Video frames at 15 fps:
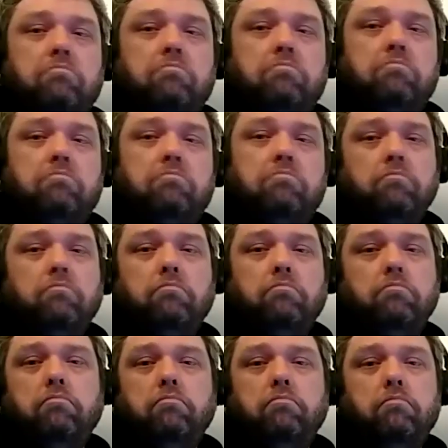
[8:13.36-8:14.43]
Nope.
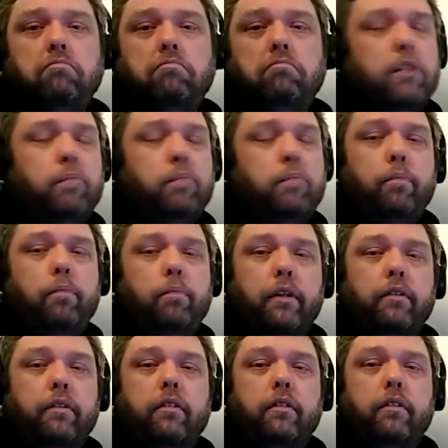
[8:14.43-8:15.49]
Just poop, dude
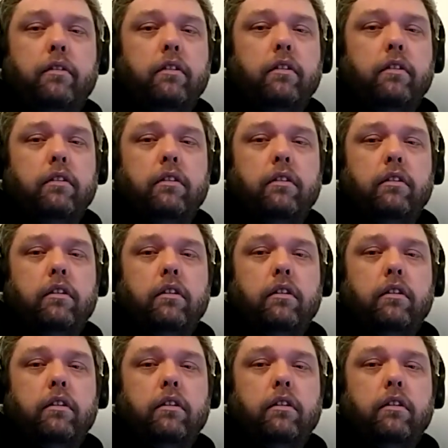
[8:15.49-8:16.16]
is